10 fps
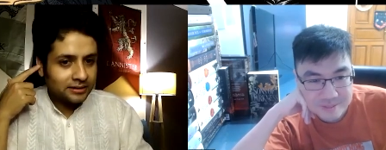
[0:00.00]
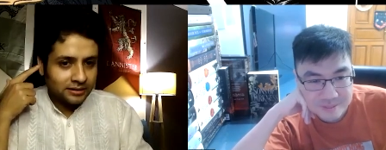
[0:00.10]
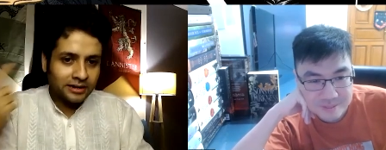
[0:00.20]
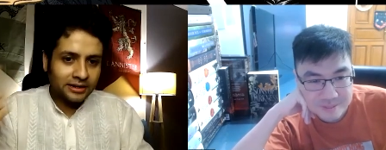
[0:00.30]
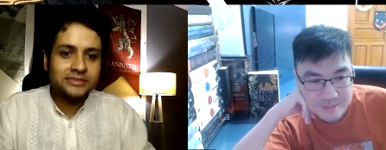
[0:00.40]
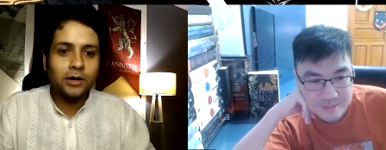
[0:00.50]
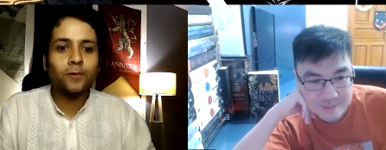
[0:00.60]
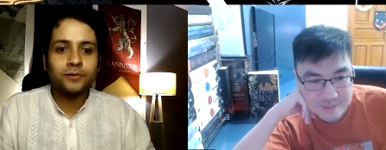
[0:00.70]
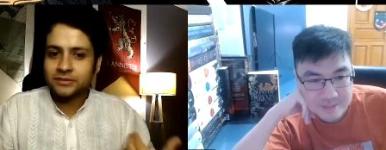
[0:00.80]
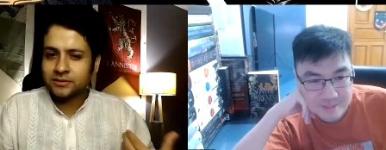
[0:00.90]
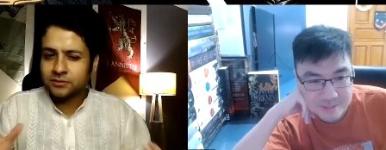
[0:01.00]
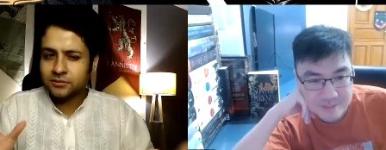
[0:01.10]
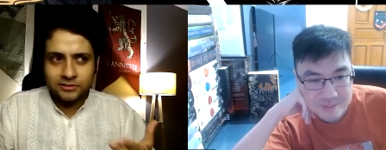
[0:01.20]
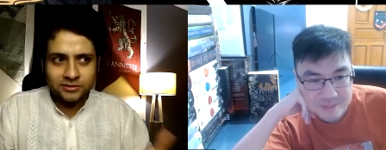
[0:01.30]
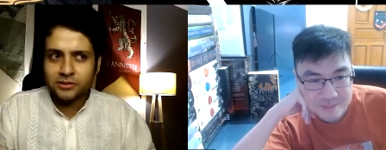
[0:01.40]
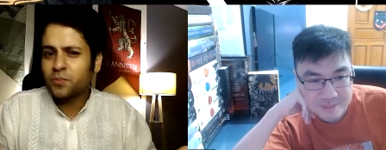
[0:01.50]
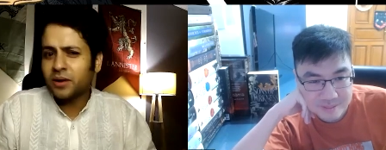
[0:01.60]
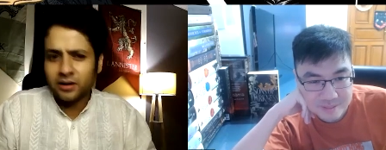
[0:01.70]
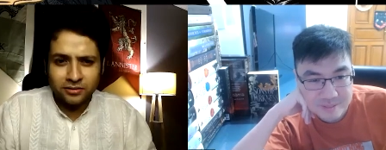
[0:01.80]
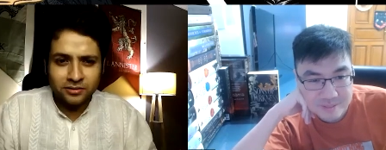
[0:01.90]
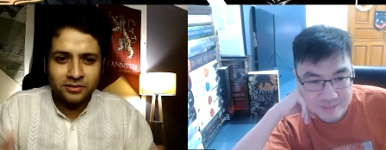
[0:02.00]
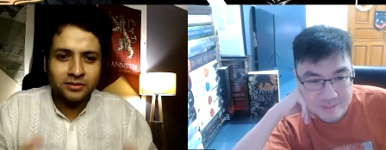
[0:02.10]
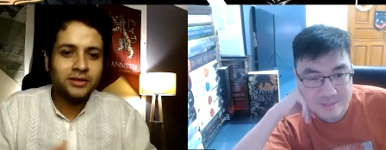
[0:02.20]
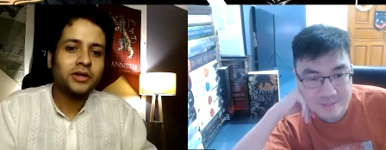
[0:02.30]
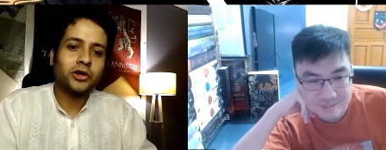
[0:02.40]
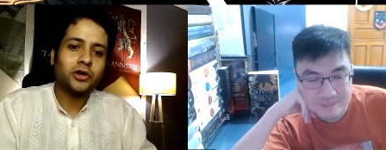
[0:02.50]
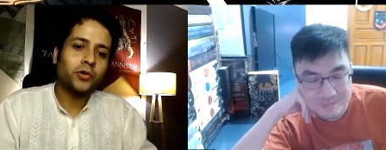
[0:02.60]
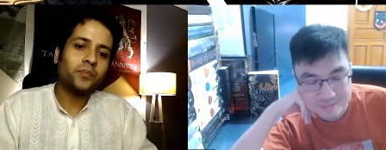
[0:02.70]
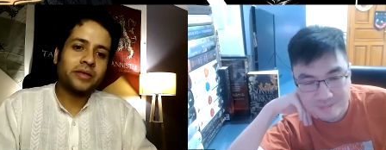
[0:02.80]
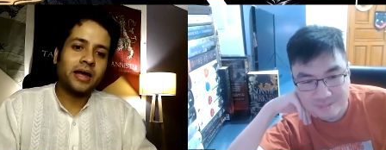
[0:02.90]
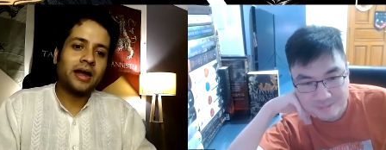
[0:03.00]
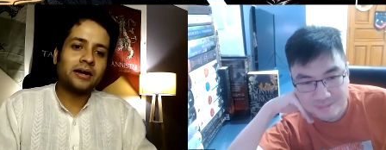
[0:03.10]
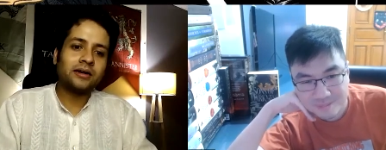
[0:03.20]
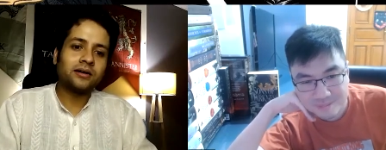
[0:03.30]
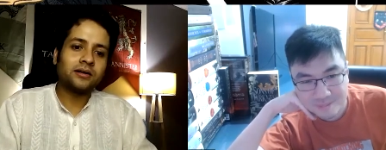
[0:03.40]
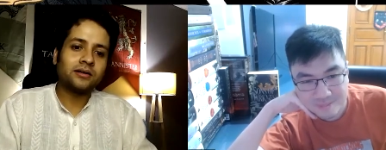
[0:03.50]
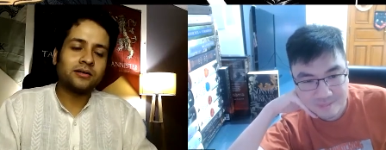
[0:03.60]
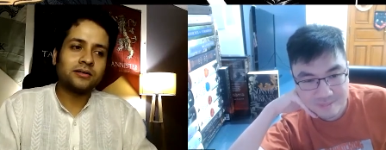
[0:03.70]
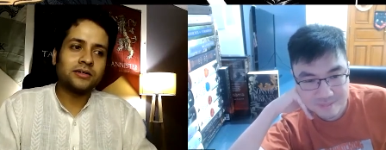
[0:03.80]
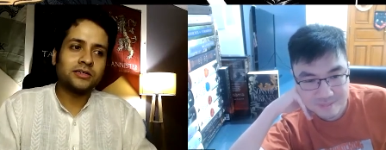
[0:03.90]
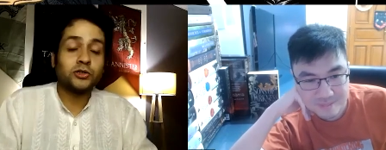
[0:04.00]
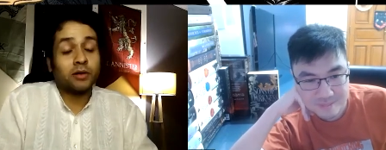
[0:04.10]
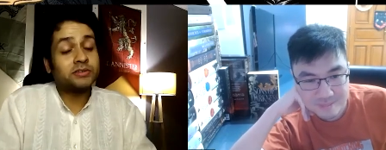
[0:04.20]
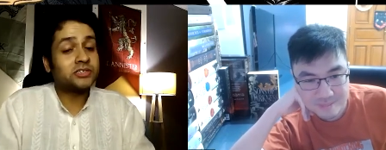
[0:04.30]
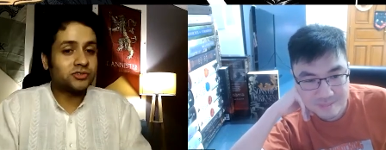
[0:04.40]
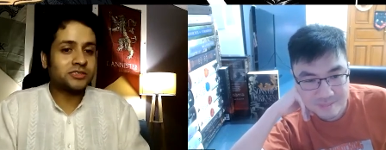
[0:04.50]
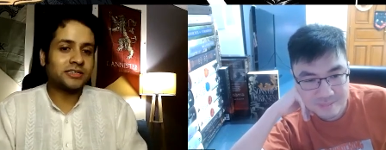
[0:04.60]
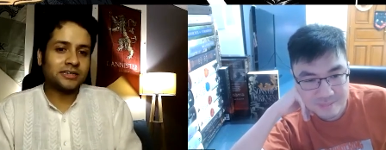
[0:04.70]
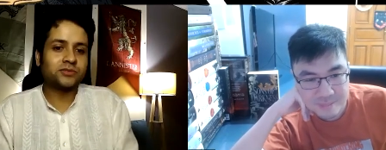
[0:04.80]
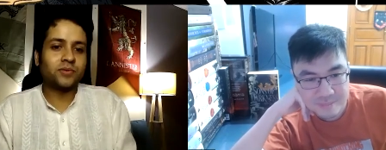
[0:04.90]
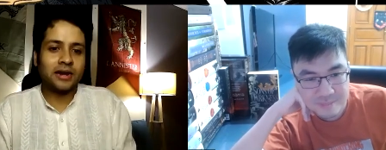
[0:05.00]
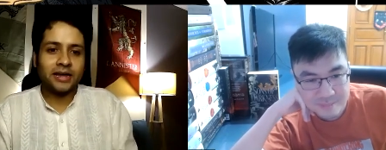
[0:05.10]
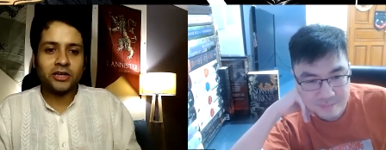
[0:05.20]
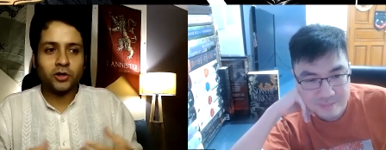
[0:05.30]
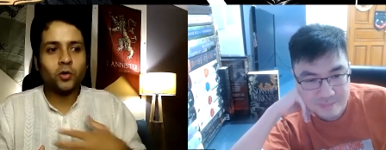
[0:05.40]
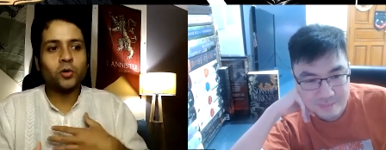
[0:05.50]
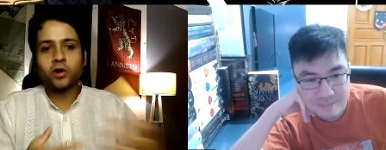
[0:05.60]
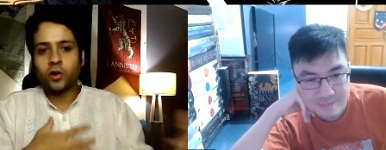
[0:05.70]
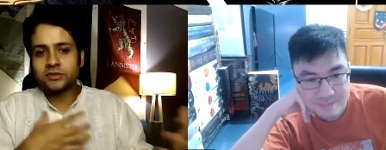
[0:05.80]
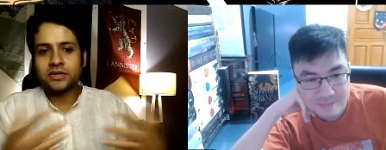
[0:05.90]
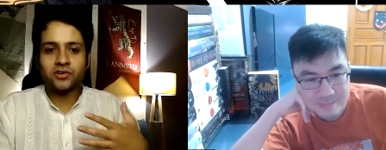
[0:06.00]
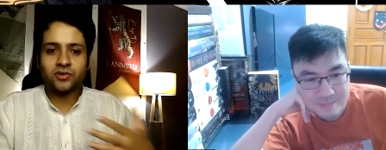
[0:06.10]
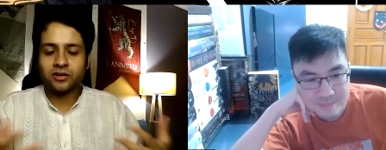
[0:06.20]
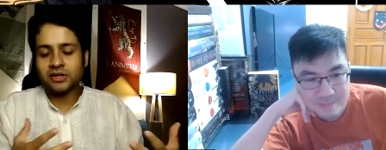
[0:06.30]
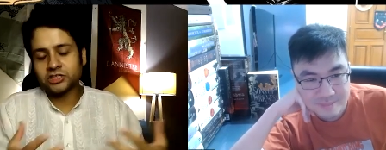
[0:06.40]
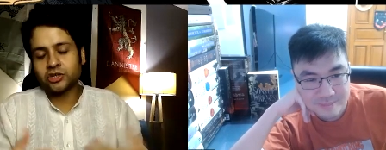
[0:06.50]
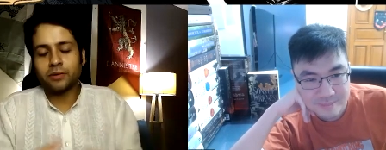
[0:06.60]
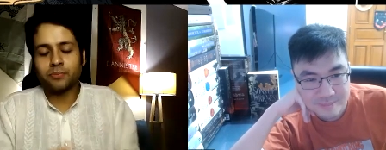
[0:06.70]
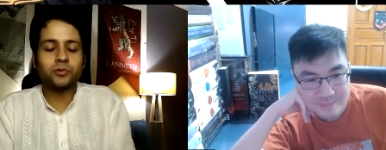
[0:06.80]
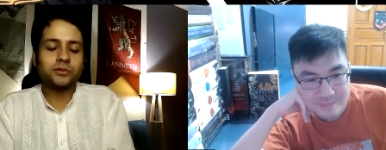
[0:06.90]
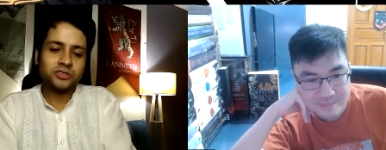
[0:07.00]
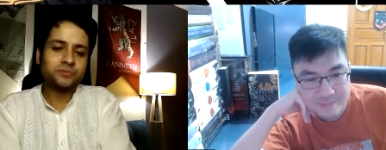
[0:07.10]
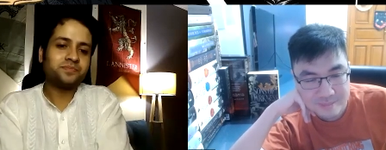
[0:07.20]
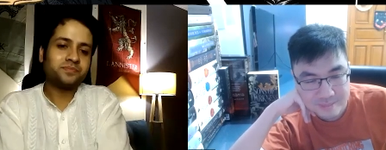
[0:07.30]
Speaker 1: and it sounds similar, you know, and uh, so that was interesting as well. Like, you know, the whole cross-cultural approach.